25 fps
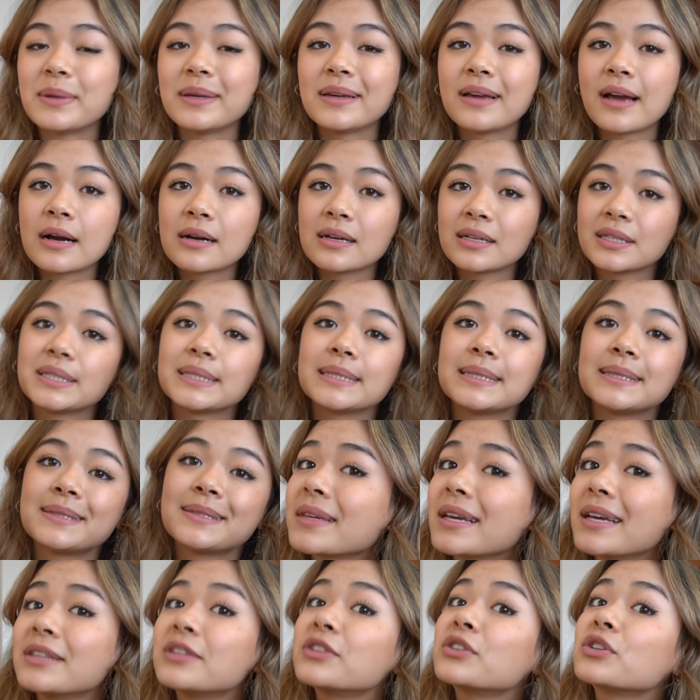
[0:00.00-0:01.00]

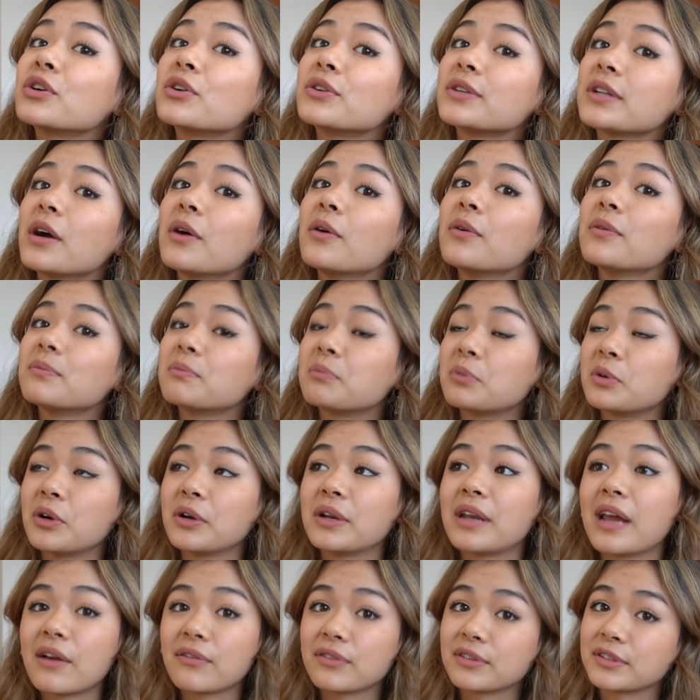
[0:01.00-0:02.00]
because it's turned out
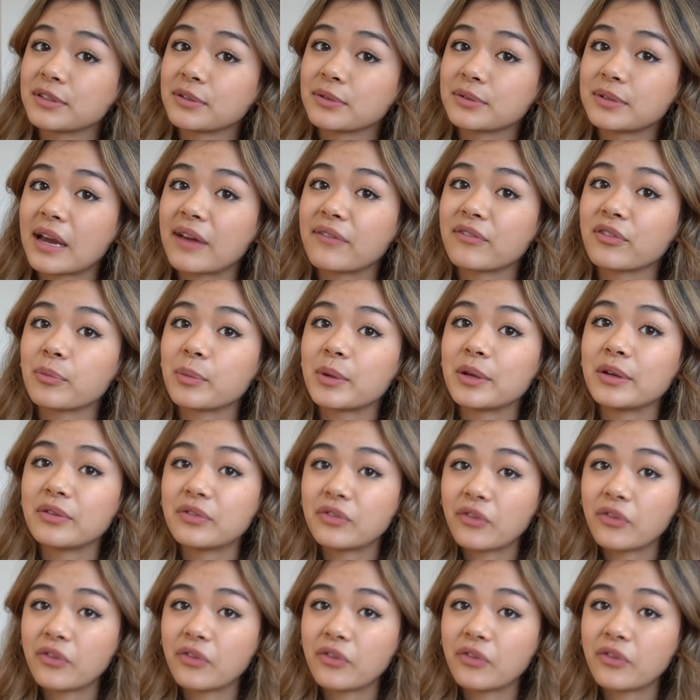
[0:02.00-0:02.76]
good every single time for me.